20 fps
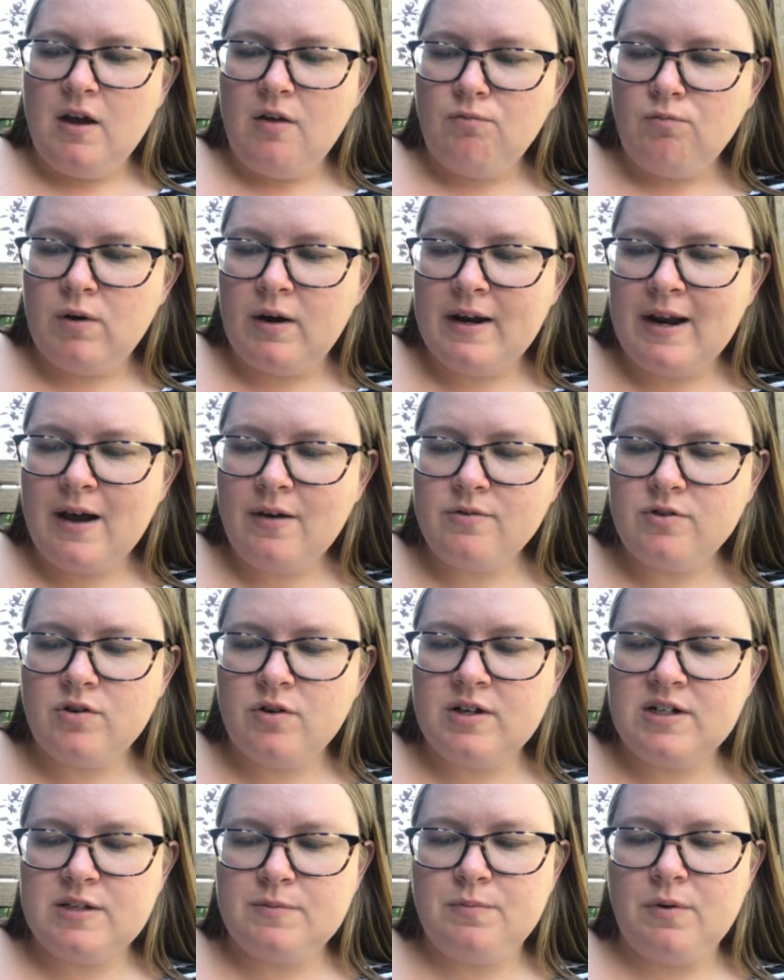"Run
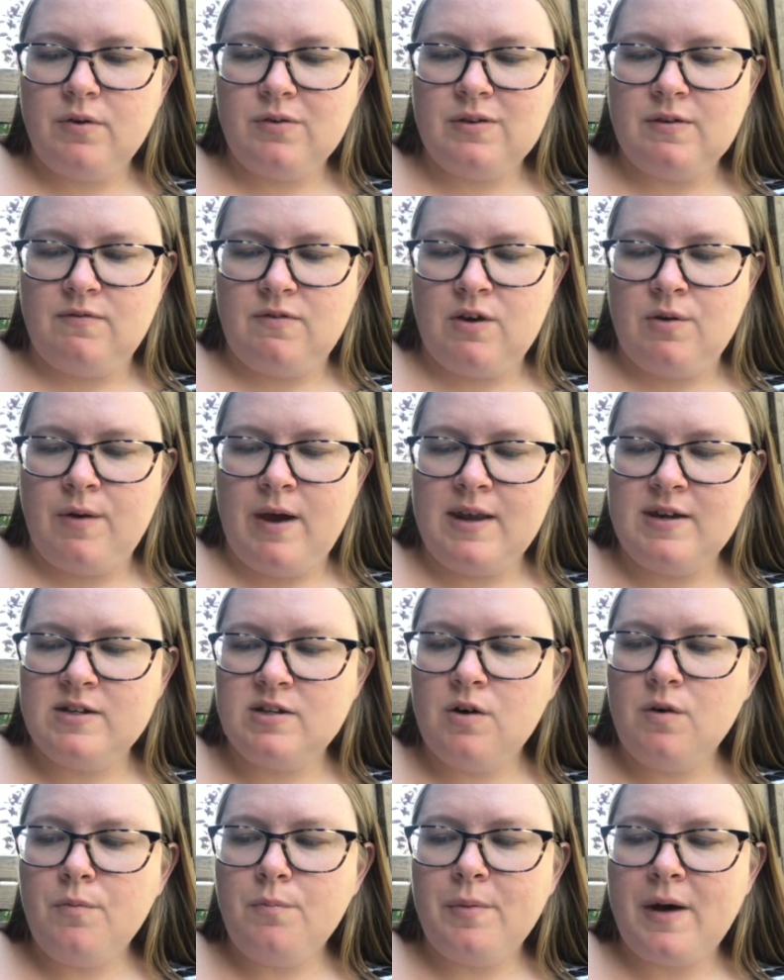outdoors, both of you, and
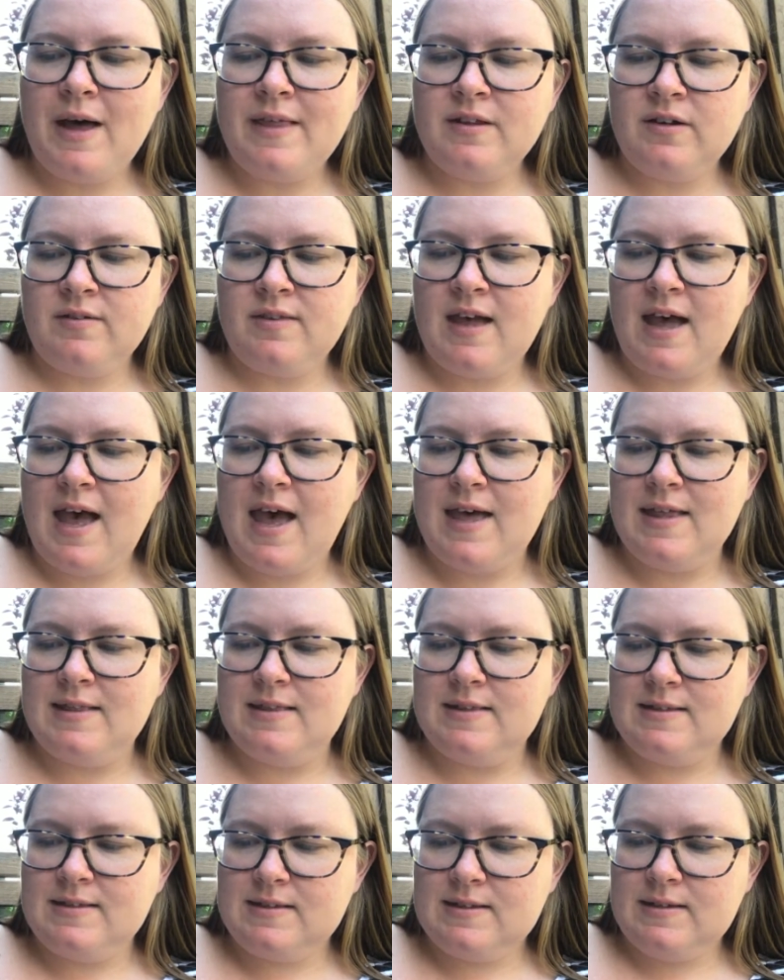don't bother the
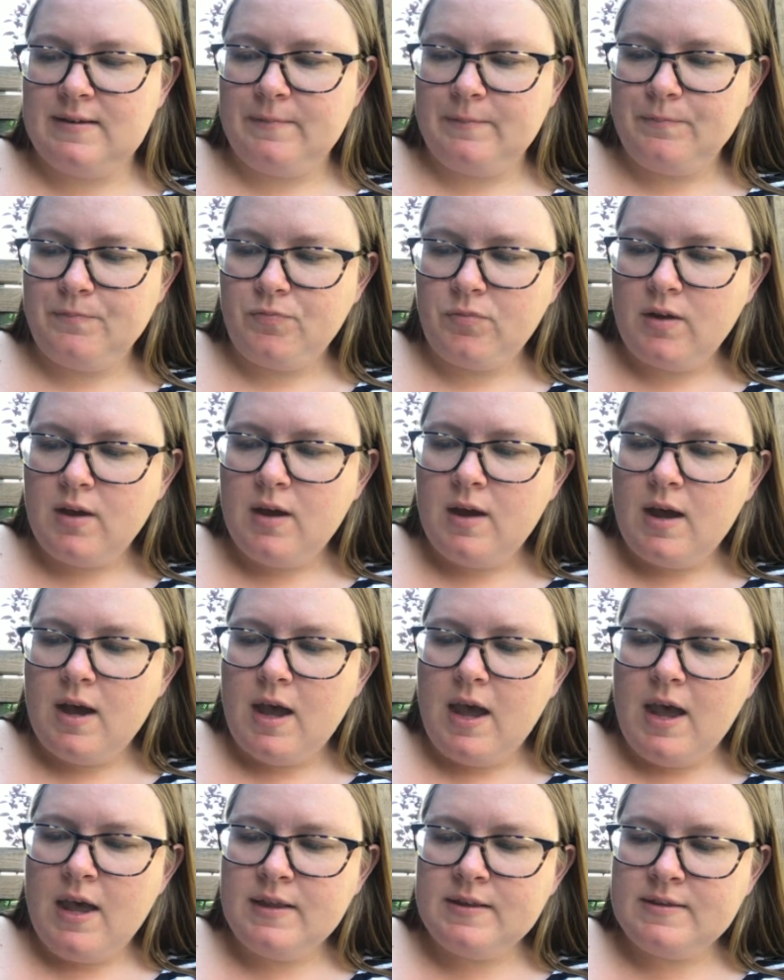hens."
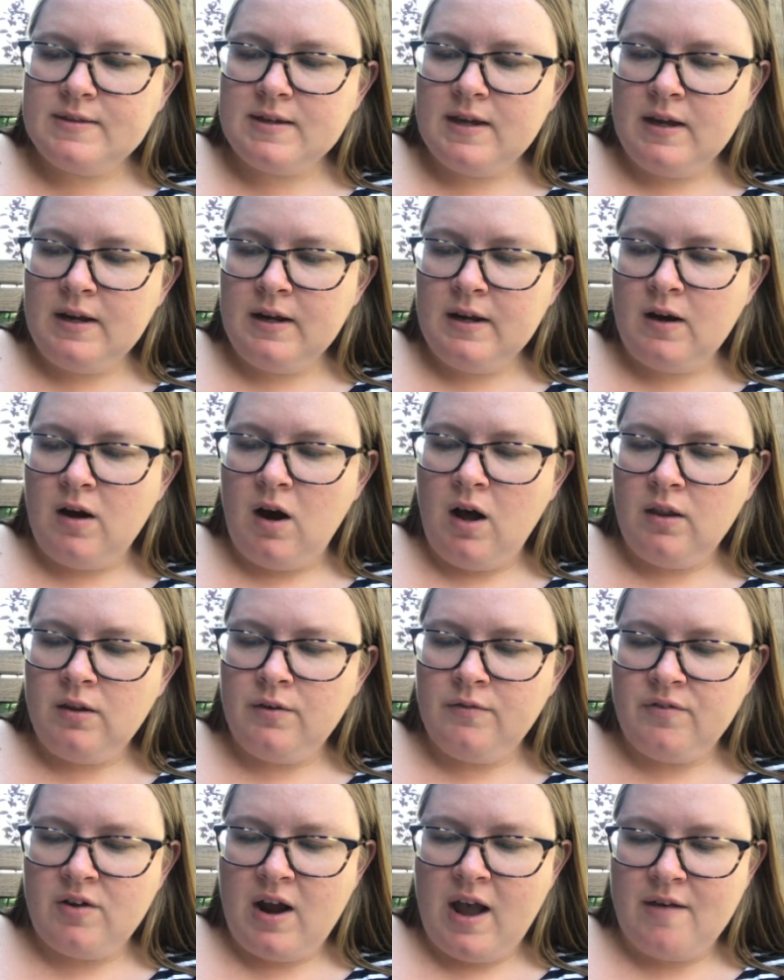"It's getting all
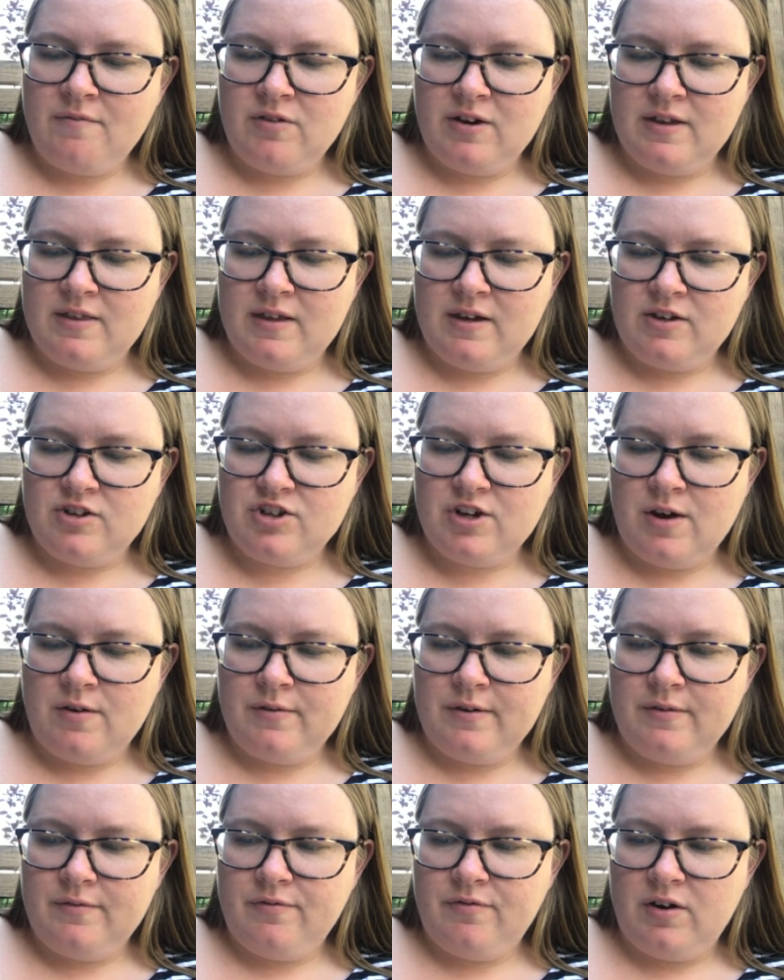over everything,"
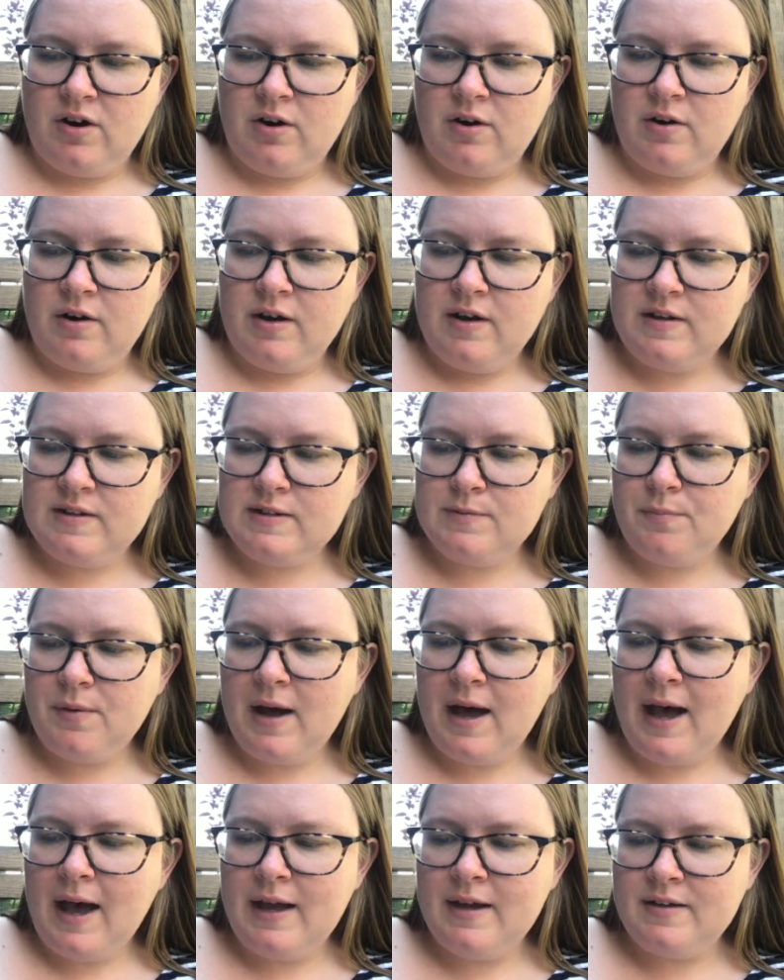shouted Fern. "His
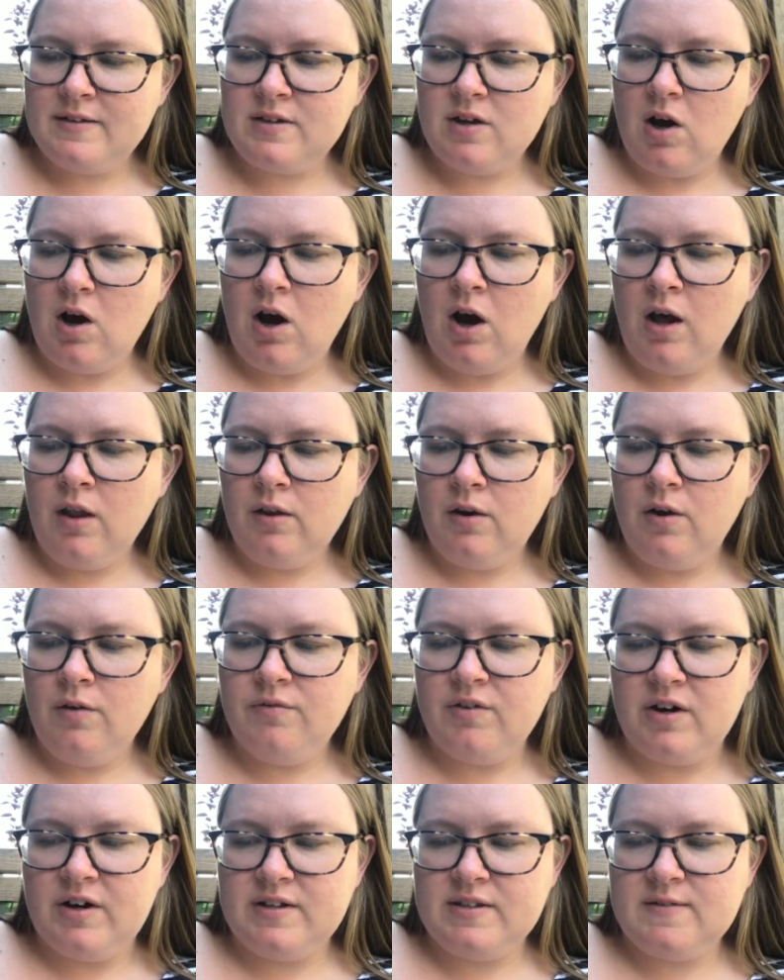pie is all
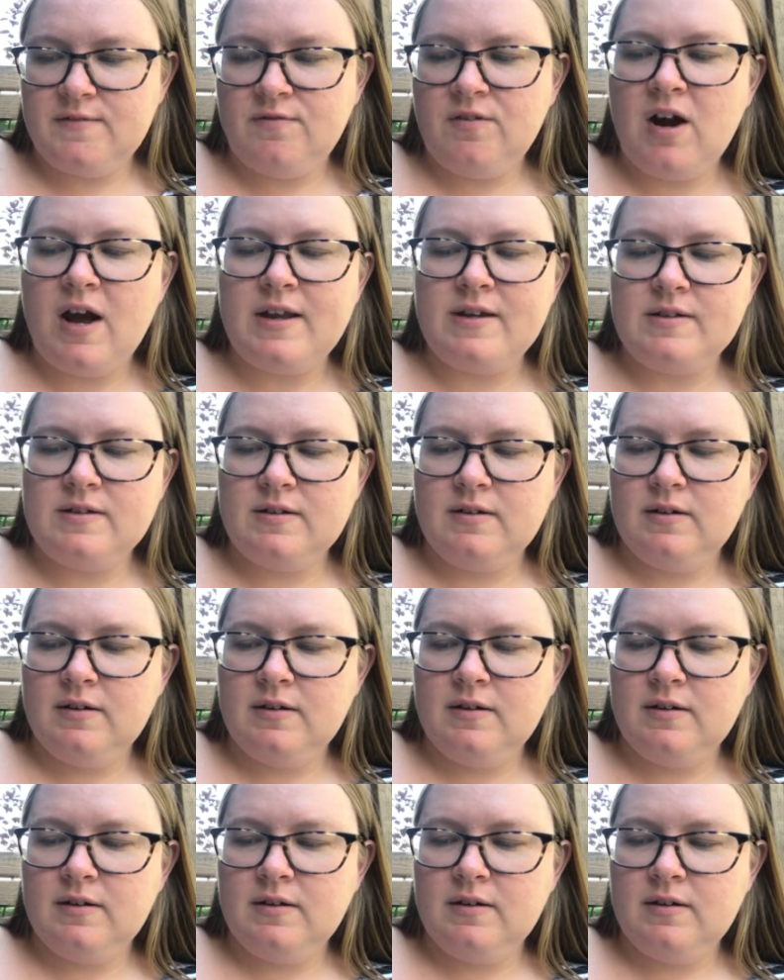over his front."